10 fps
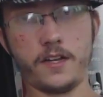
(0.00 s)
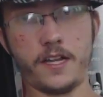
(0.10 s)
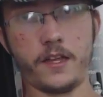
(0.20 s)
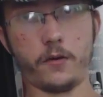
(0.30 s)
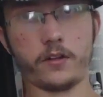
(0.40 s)

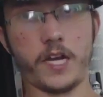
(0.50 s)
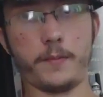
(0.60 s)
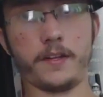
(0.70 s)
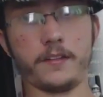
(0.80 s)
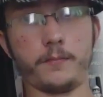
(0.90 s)
and they were
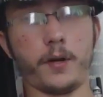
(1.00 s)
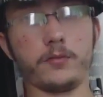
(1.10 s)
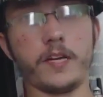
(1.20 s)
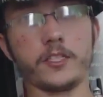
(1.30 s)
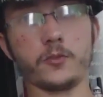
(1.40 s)
claiming the
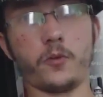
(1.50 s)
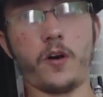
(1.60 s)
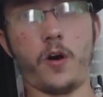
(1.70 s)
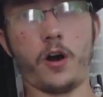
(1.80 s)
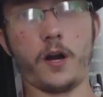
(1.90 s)
protesters
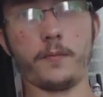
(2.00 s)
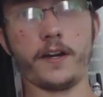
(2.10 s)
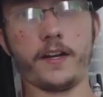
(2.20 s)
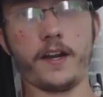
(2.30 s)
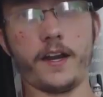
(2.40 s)
were
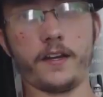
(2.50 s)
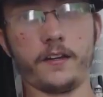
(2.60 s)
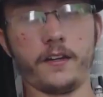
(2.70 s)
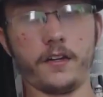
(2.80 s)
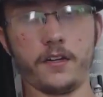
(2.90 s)
armed and
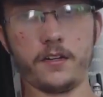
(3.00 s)
and